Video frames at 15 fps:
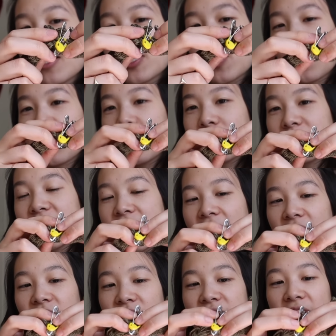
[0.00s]
sewn them
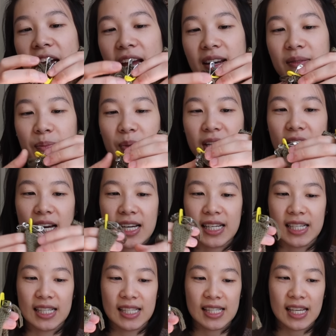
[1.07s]
together yet
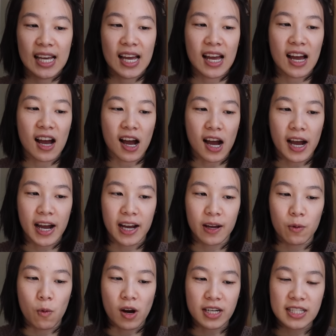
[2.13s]
because
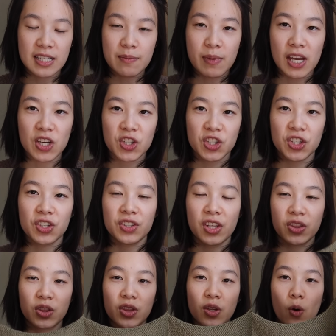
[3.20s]
I wanted to make sure
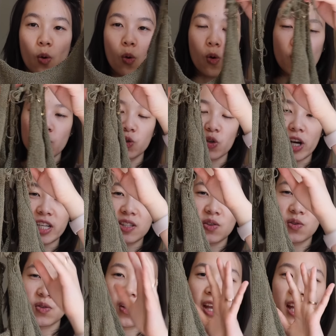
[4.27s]
that the whole
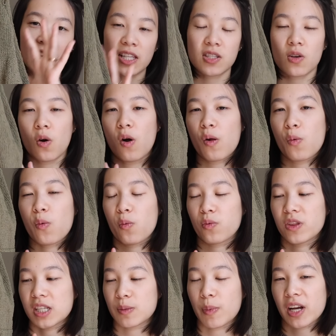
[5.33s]
dress hits all
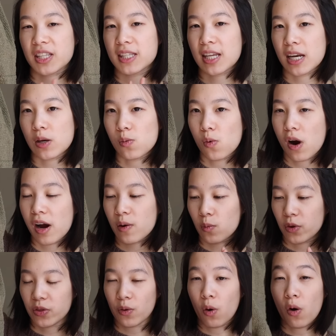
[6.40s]
the spots that I want
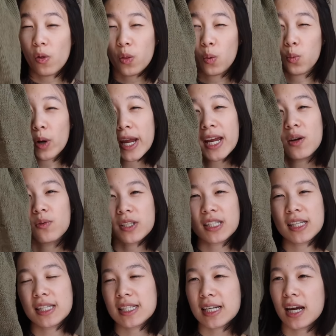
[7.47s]
with all the weight
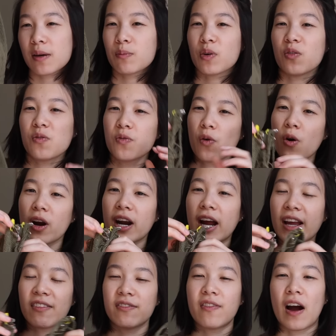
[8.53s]
once it's done before
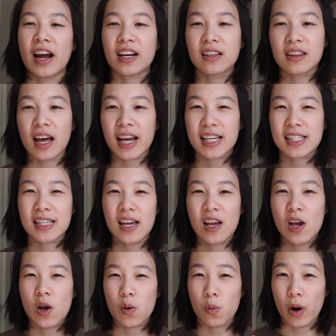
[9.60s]
I finalize
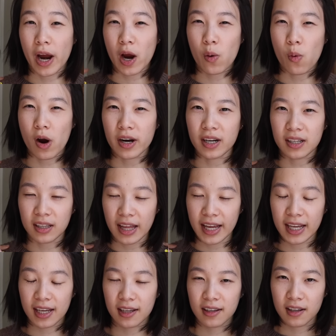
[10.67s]
where I want to
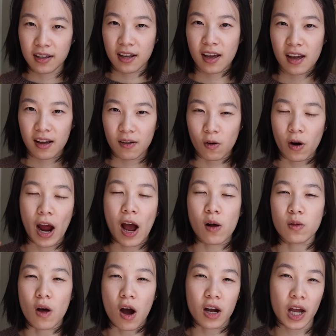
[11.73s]
like, or
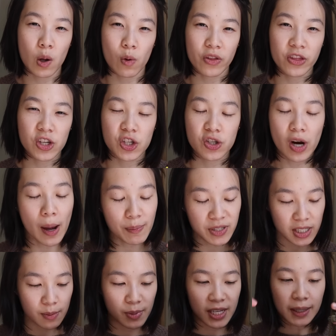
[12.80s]
how long I want the straps
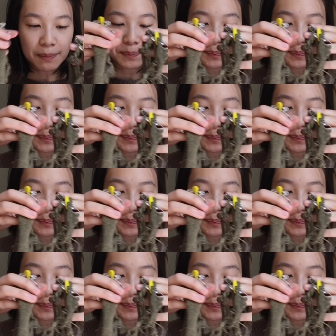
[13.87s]
to be.